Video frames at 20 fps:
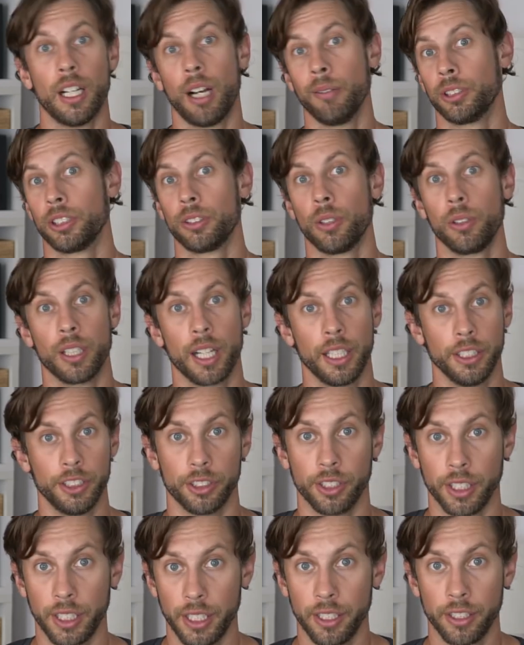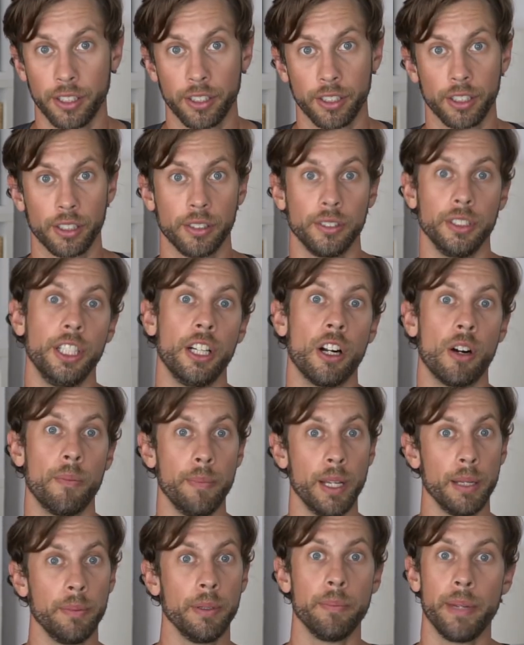I'm so glad you're here. You know,
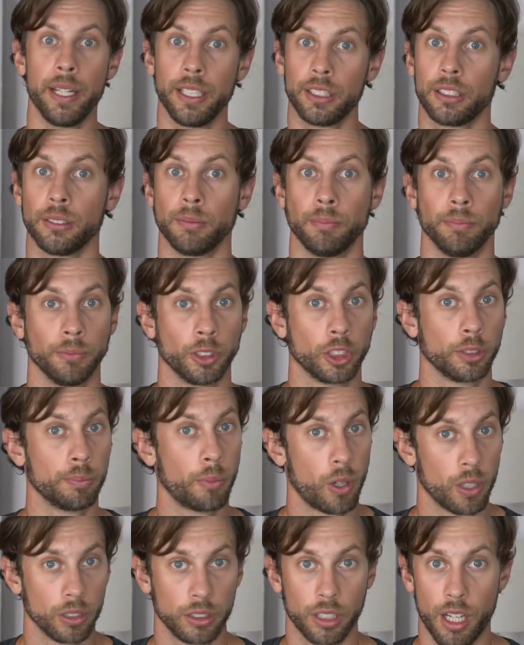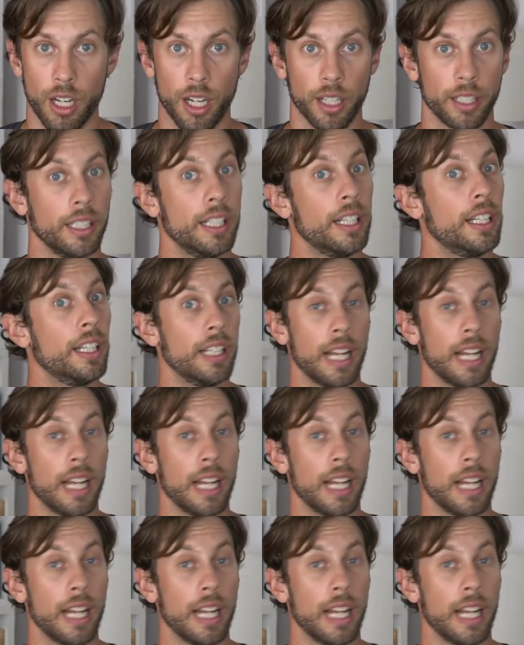maybe make some small talk.